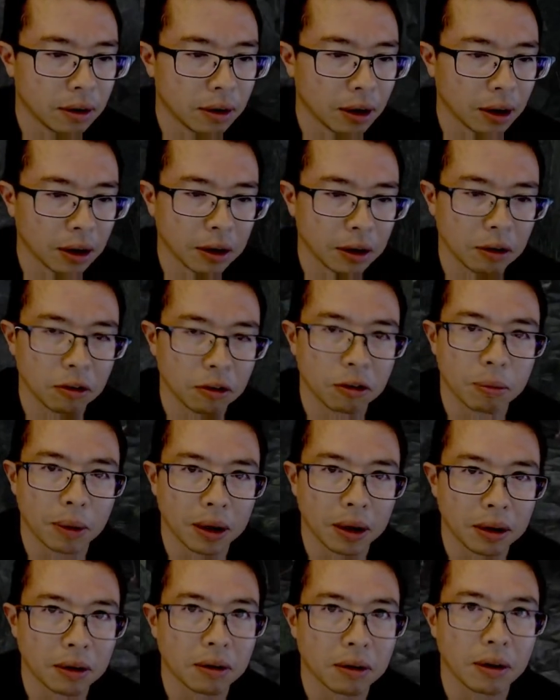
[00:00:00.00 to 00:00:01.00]
and that you
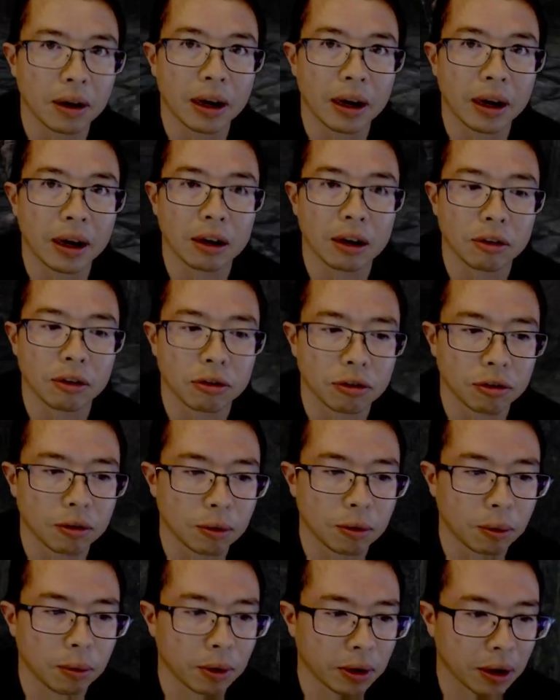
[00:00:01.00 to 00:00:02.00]
spend your life
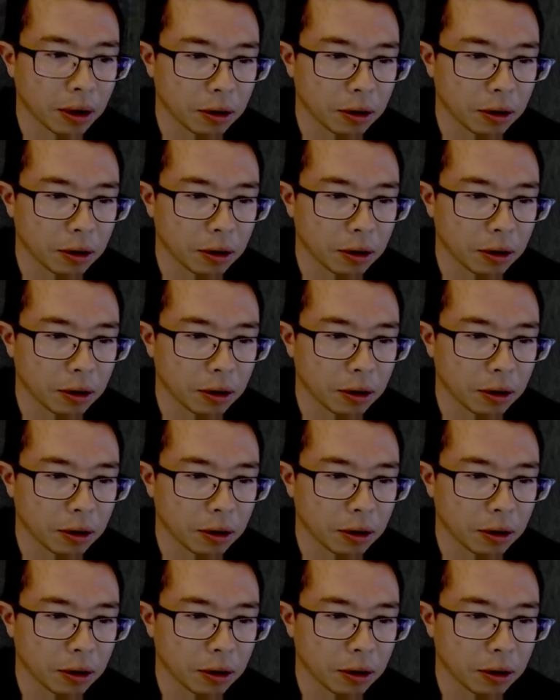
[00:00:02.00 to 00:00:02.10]
with